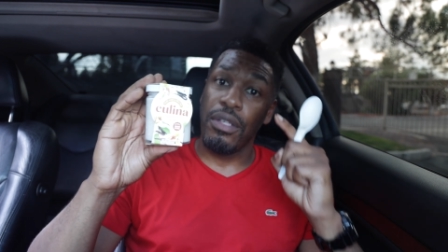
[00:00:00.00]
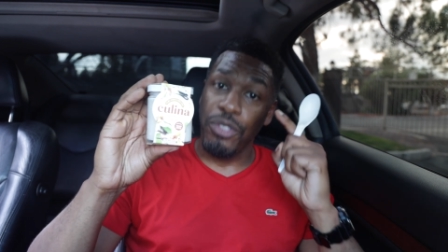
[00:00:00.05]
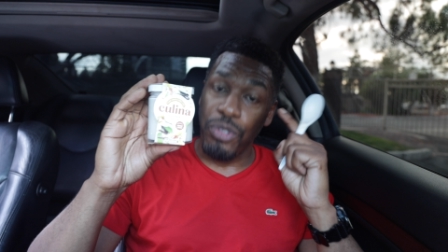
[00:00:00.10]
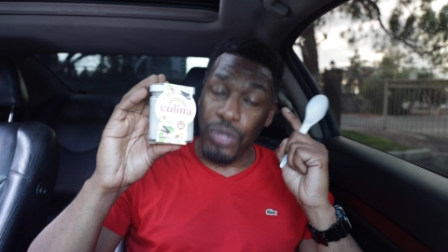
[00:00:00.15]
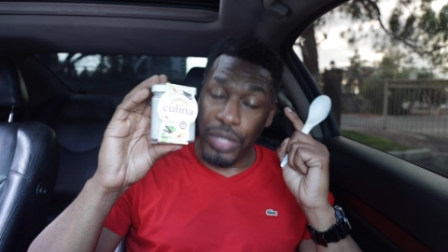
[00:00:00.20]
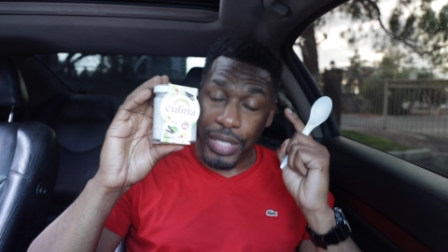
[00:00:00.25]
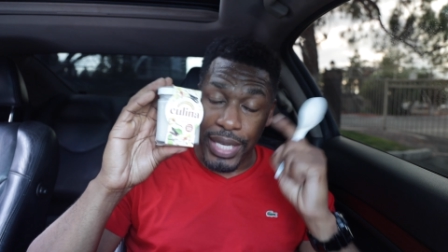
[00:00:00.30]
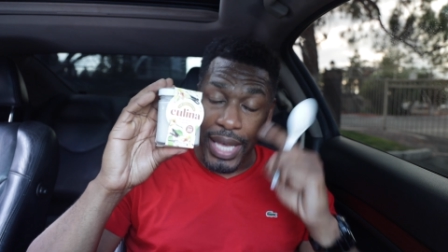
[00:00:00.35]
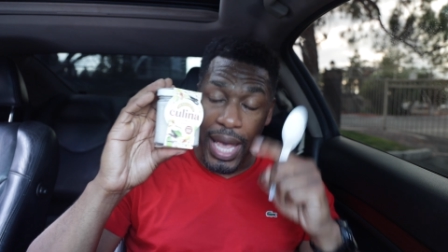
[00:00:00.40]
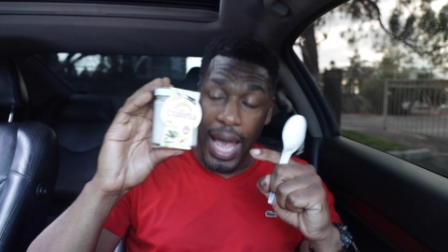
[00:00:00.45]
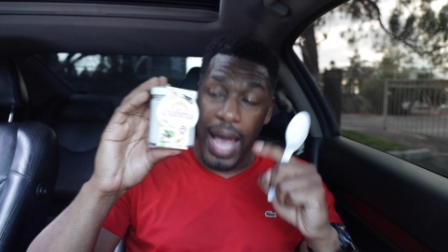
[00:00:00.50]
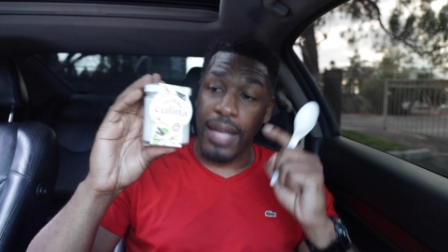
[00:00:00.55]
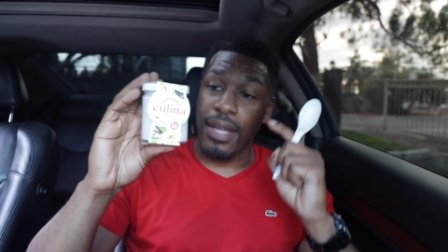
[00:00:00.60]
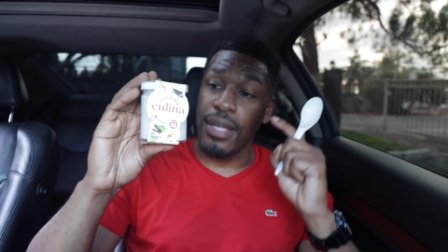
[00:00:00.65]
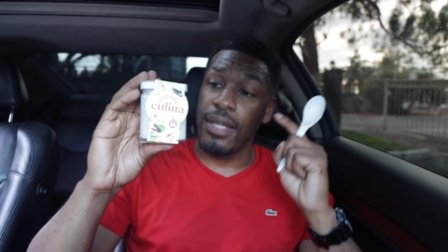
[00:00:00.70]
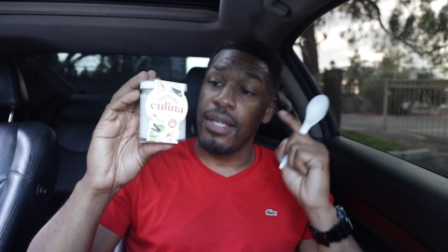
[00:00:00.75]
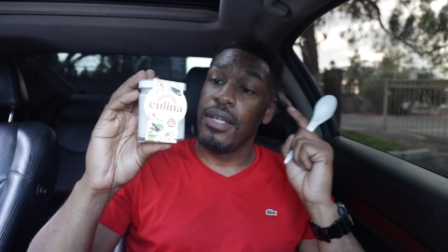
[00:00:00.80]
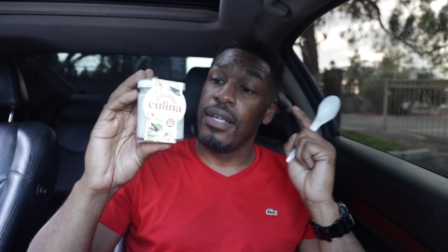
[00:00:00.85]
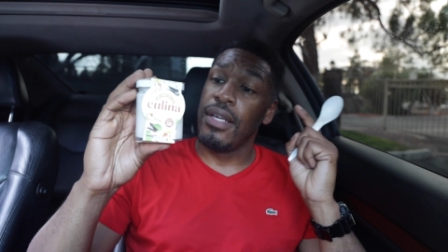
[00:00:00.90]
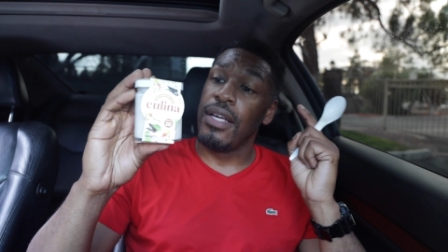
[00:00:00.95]
You
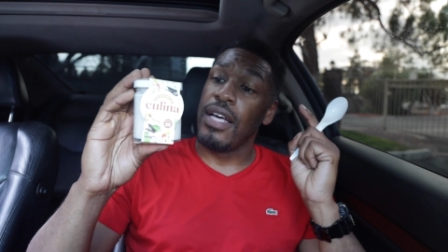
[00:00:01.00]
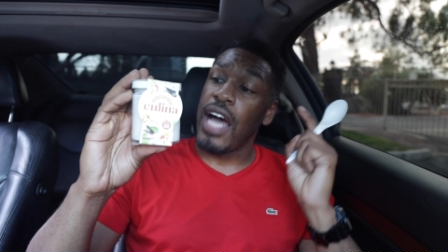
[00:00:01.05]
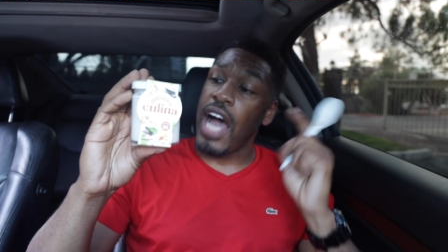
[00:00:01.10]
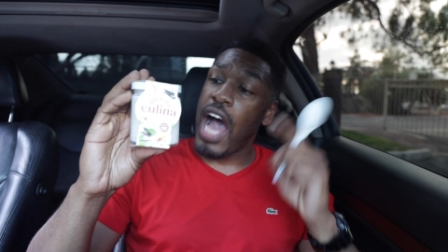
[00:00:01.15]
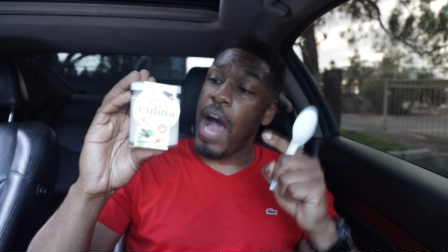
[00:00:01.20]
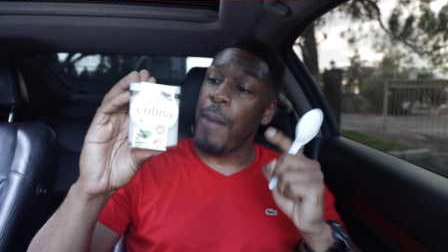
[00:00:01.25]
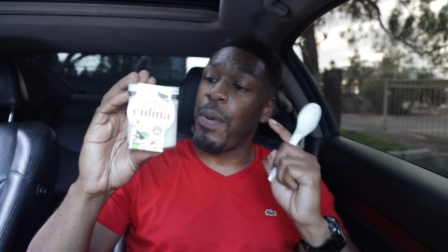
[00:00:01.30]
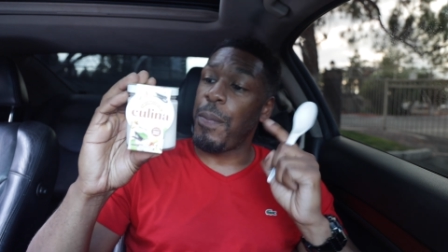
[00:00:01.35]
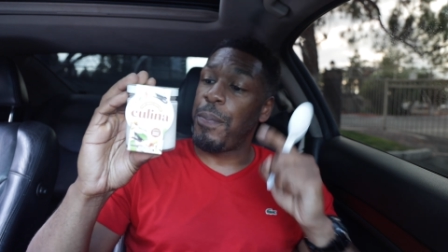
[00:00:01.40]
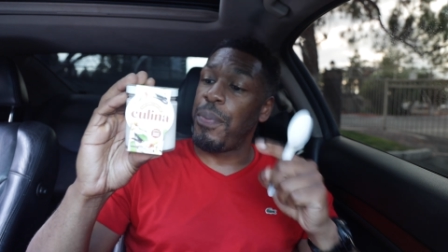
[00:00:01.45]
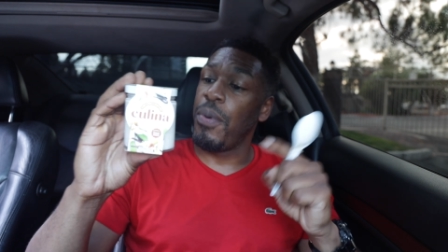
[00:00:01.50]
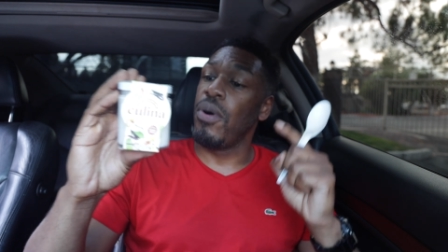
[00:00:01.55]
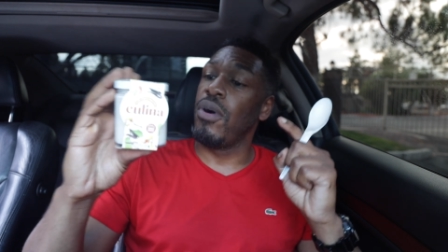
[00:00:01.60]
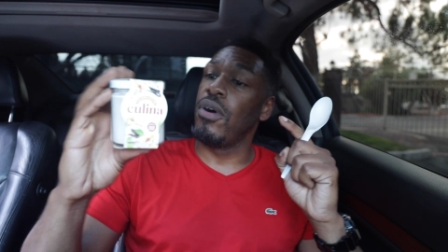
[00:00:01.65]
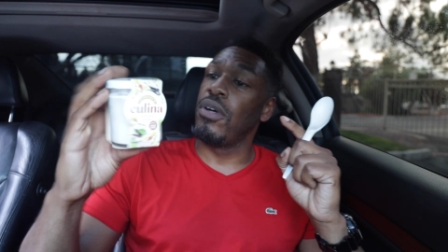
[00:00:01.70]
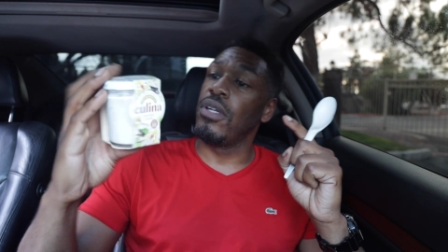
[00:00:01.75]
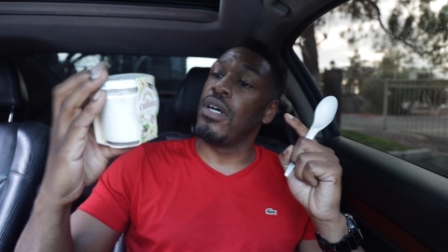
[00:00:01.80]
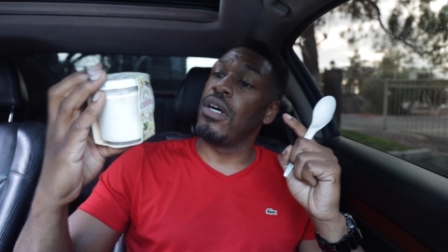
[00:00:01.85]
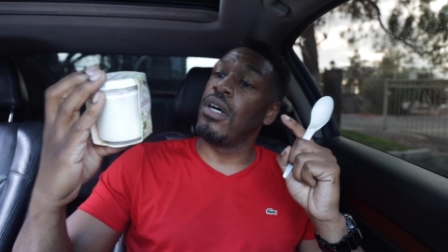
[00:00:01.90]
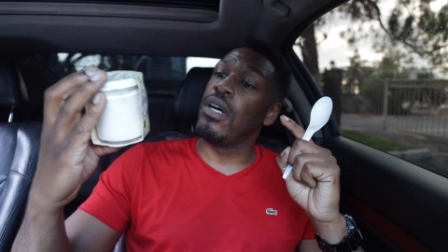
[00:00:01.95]
gotta hop up
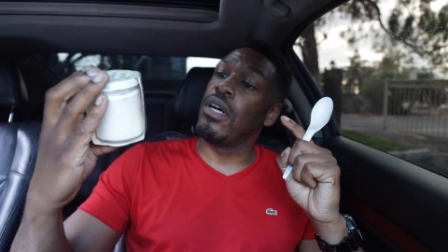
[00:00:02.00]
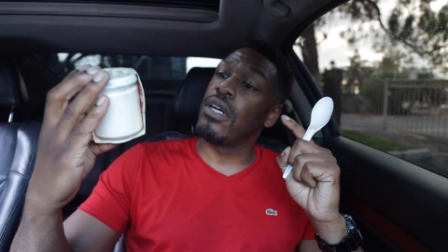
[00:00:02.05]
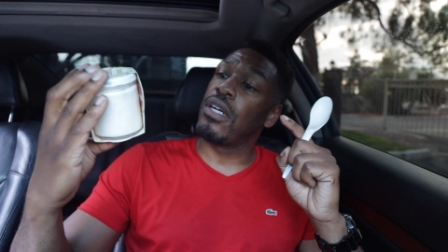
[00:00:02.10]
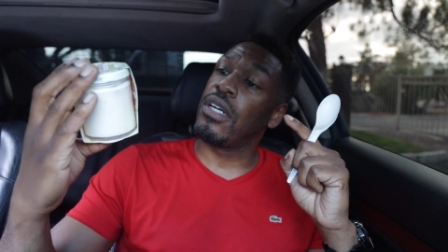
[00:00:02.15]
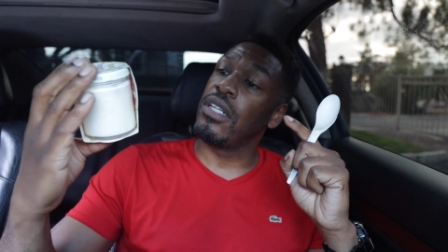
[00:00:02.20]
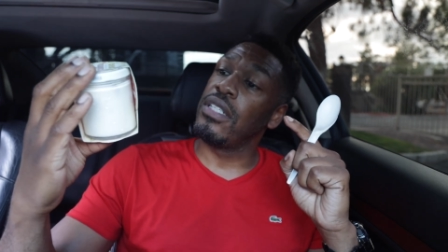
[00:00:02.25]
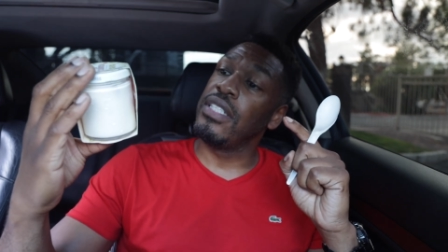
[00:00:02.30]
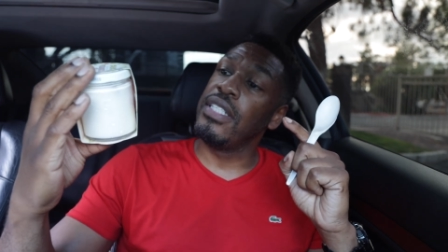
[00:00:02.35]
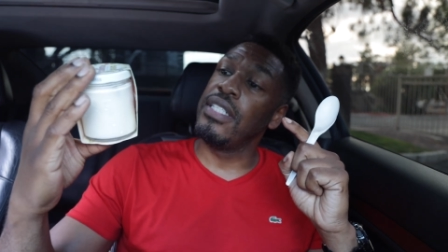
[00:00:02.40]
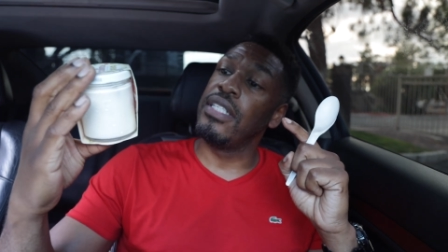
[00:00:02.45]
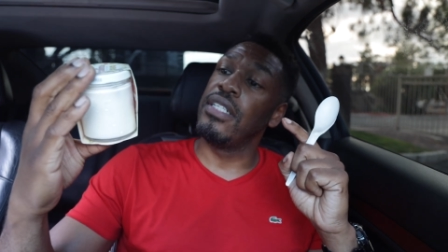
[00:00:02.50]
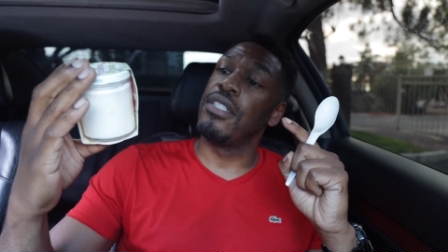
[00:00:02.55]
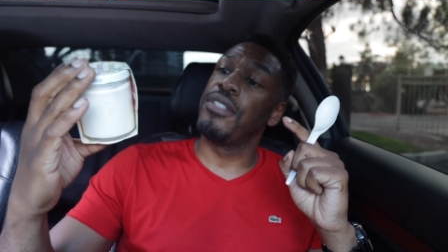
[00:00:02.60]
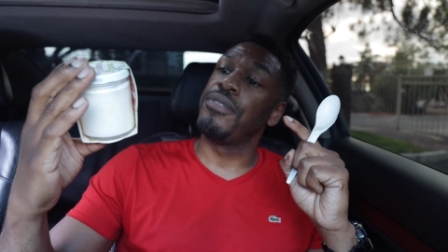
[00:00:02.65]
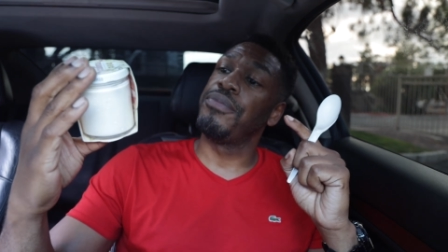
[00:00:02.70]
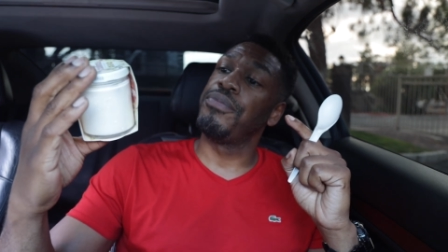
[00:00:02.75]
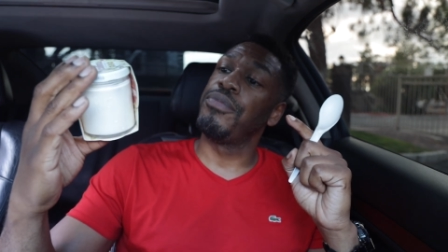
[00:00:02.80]
on uh, Culina.